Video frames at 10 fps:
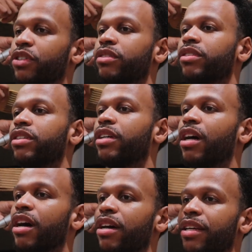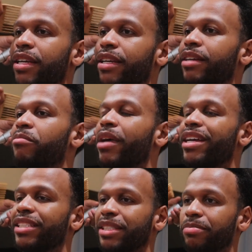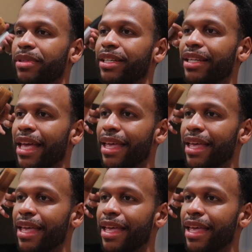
You're like just the cutting length. My split